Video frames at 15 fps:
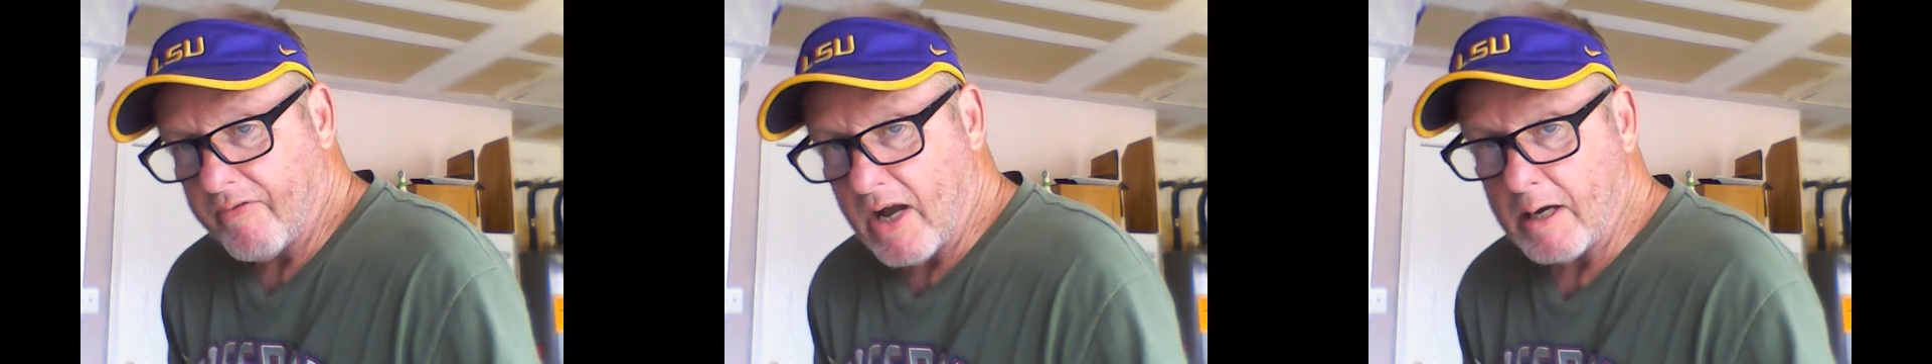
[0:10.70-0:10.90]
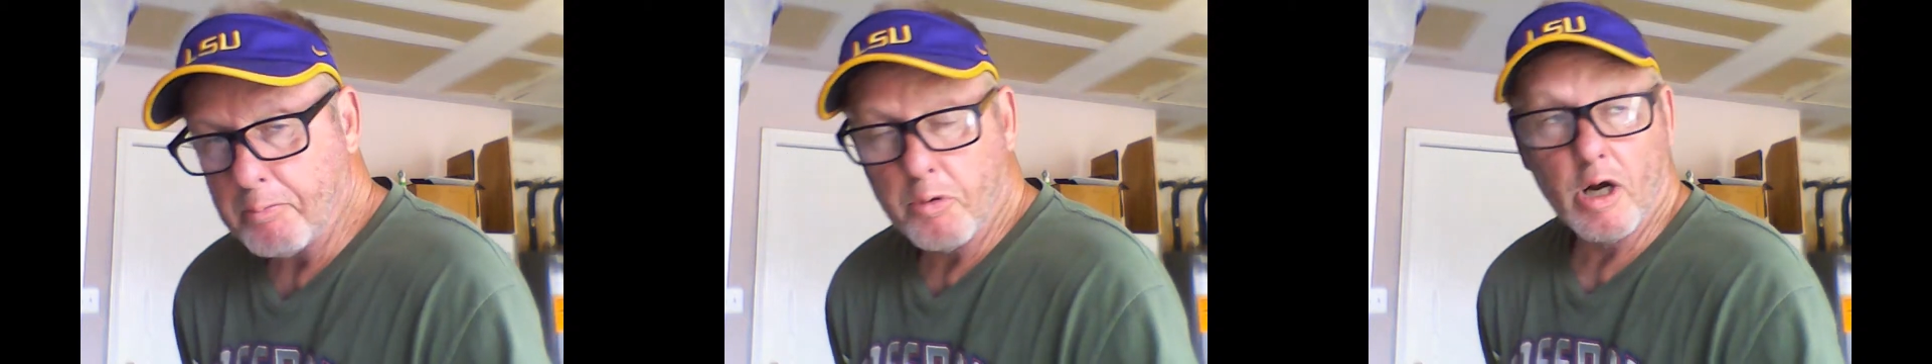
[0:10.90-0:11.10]

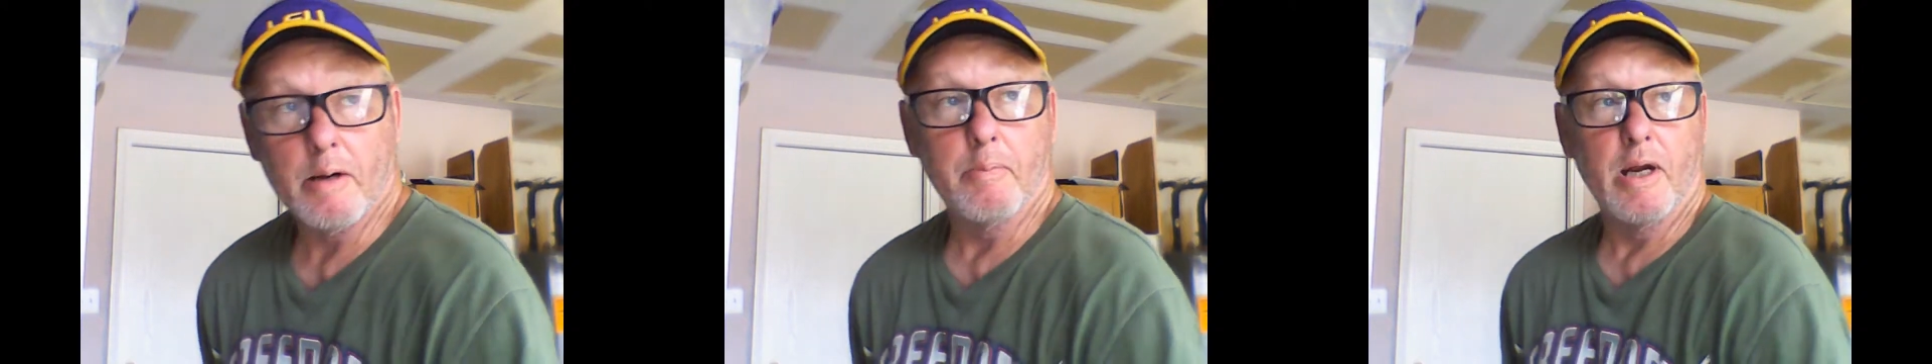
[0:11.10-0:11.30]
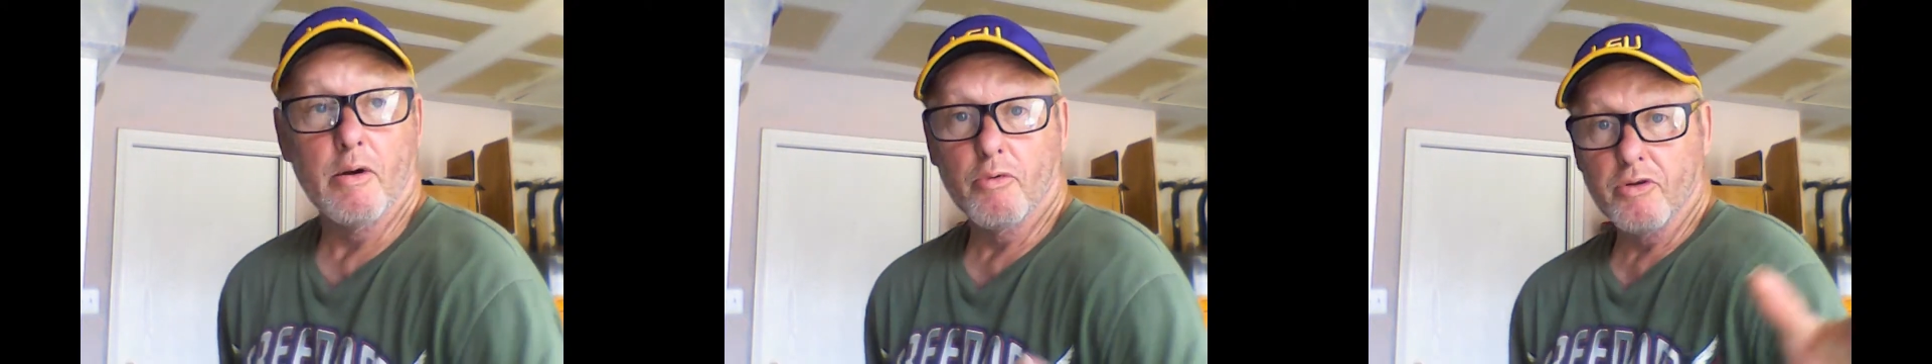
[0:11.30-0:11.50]
Vapor. I'm
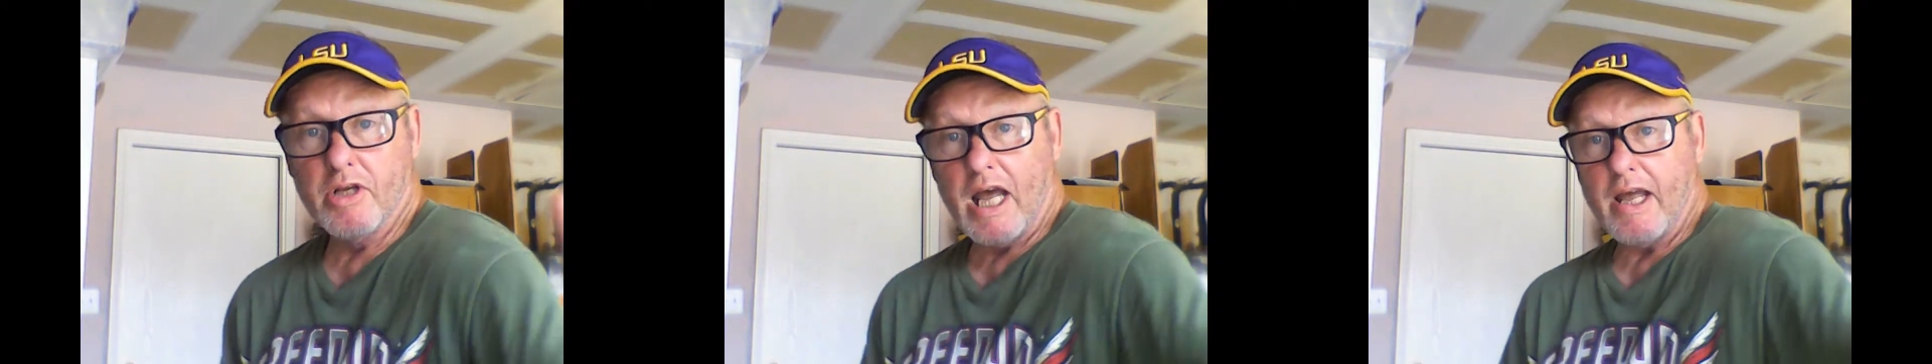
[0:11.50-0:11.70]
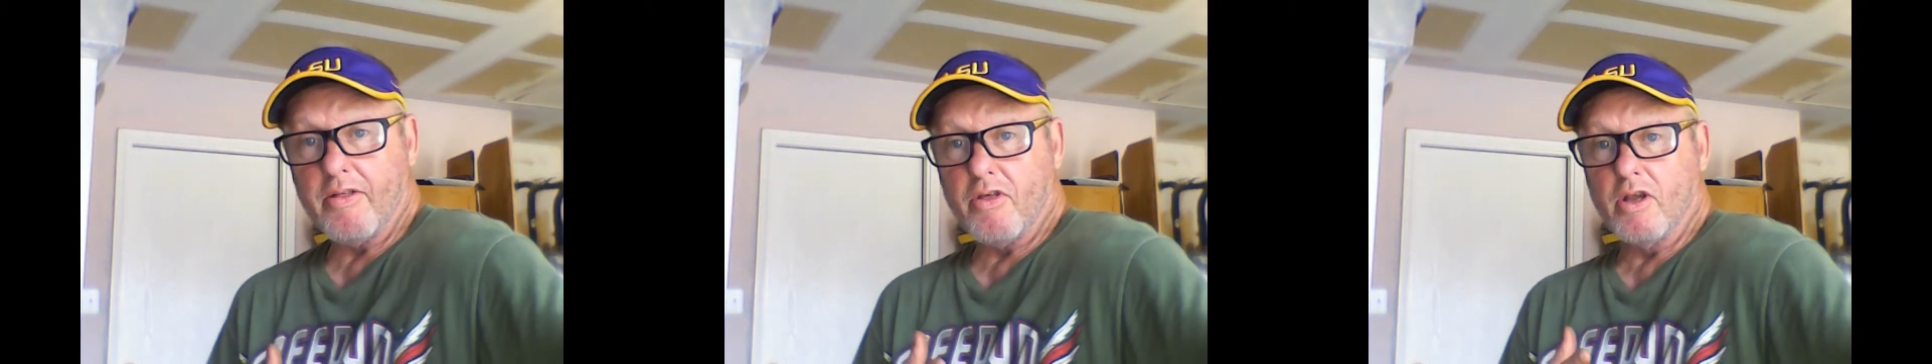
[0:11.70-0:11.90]
here with
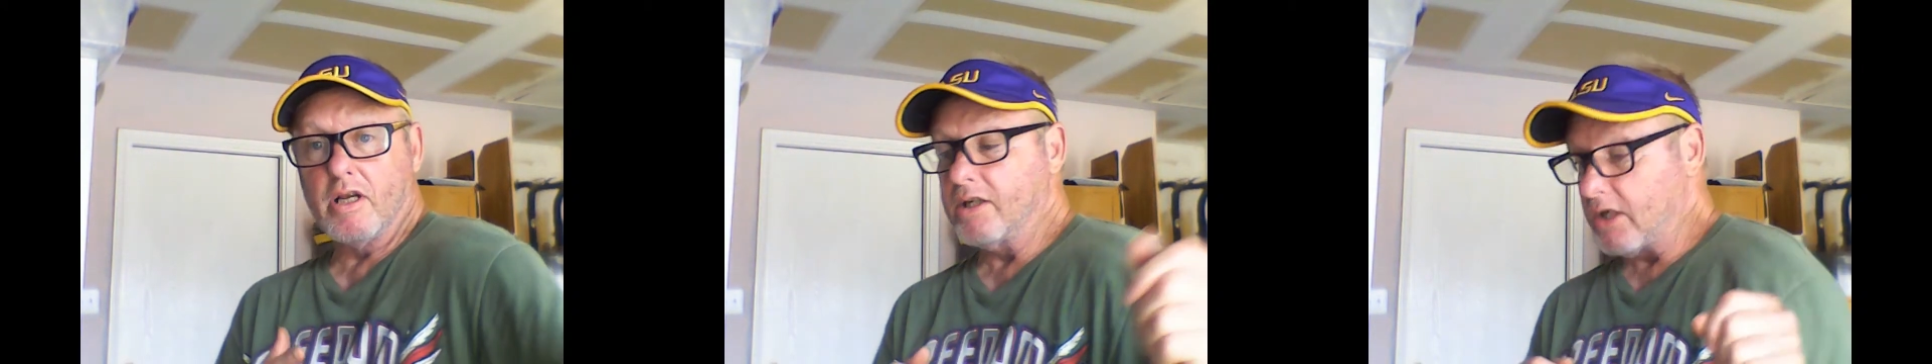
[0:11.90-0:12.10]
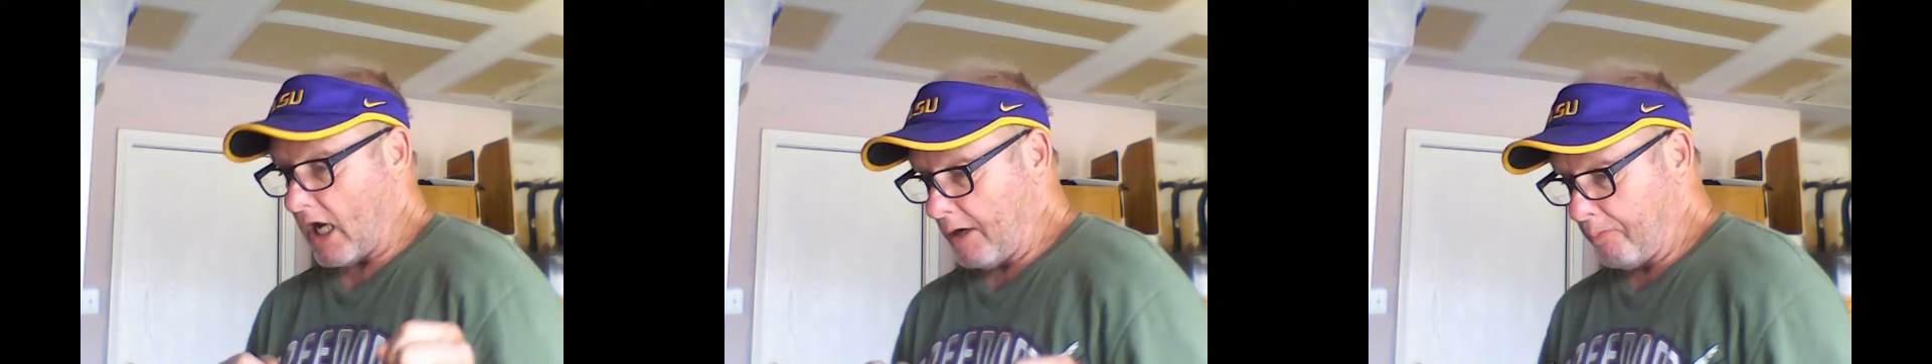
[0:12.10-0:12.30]
Nathan.
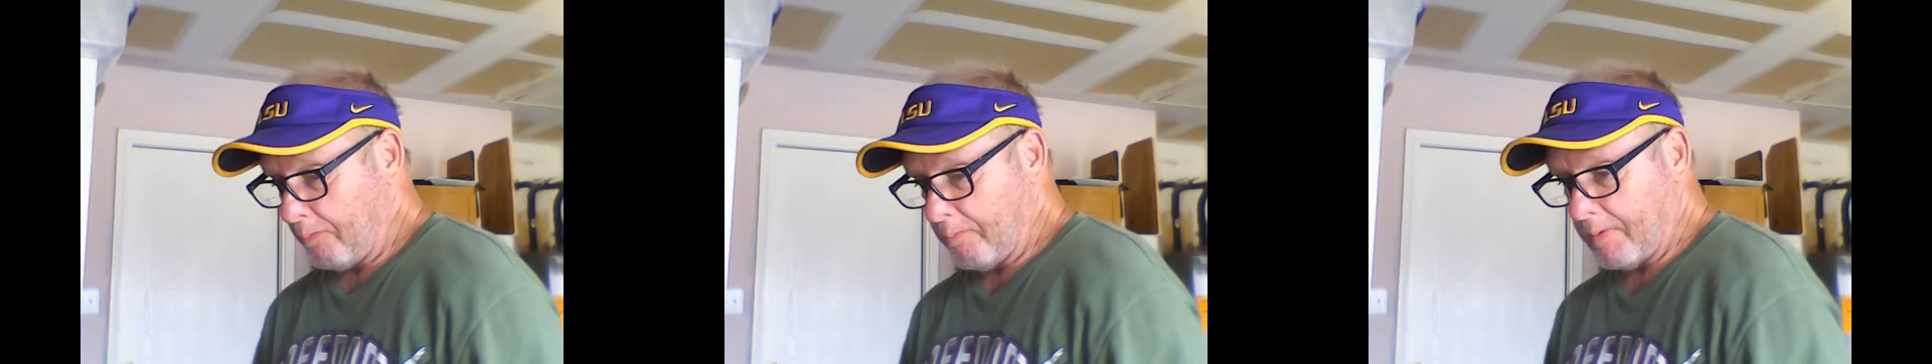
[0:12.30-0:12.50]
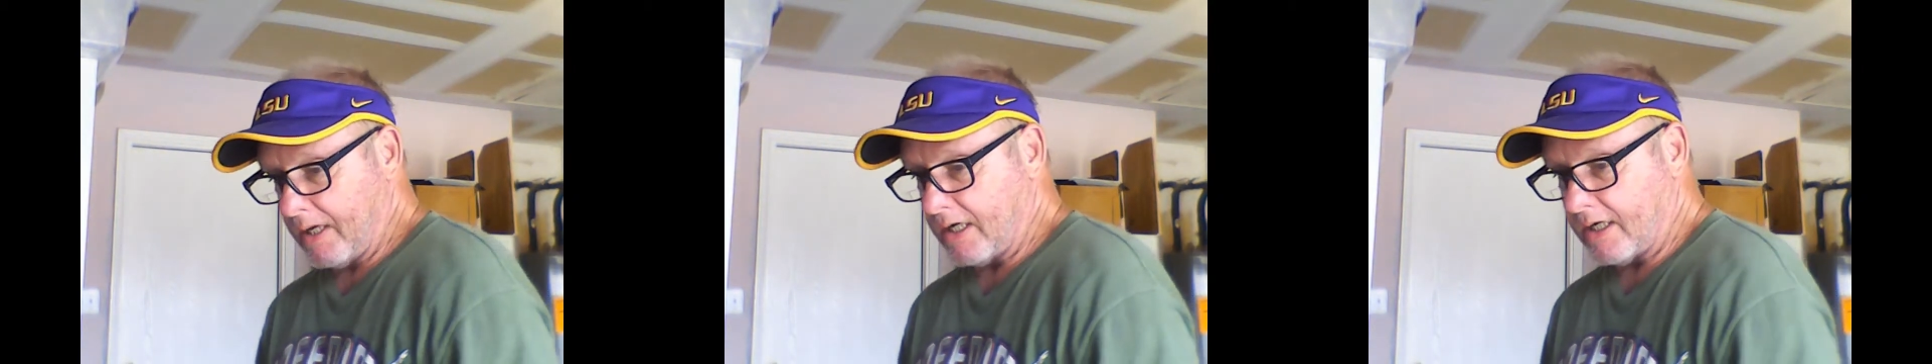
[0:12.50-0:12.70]
He's helping
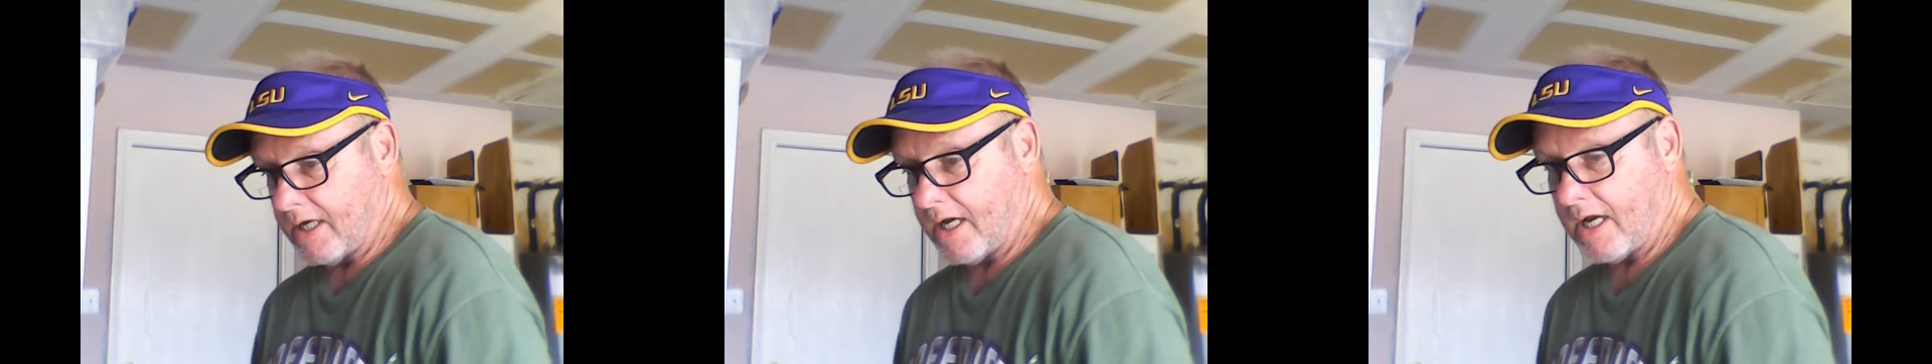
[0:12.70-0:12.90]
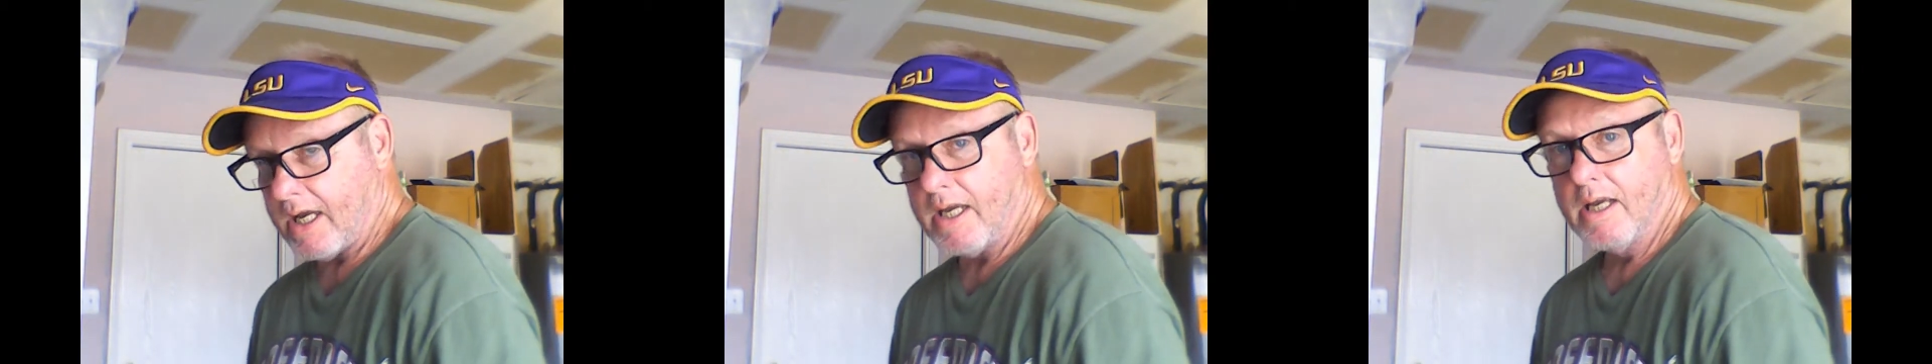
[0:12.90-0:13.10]
me
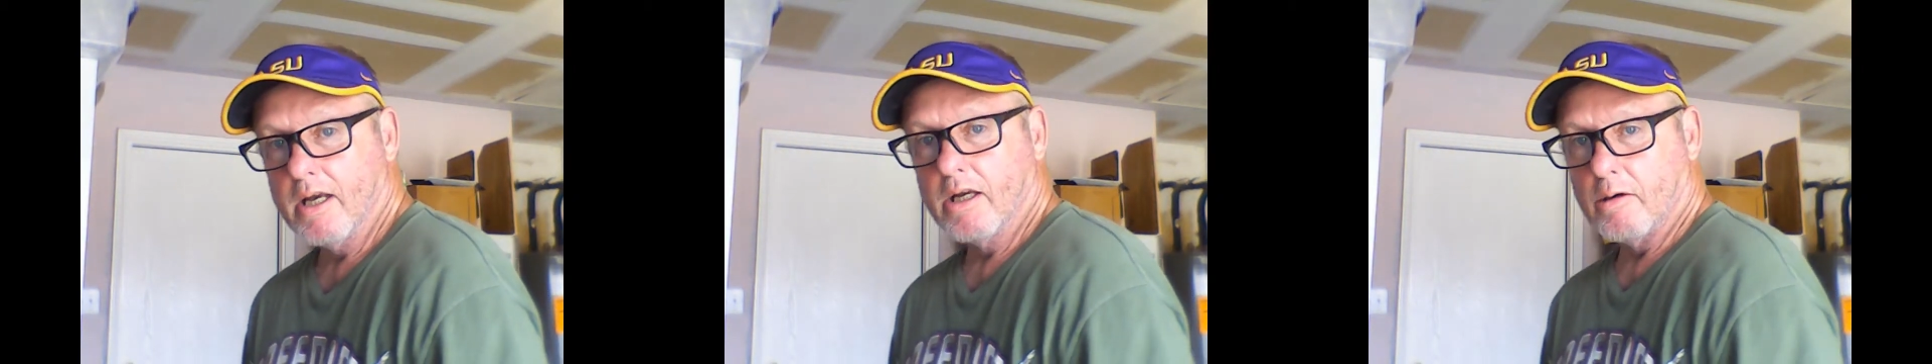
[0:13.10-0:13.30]
today.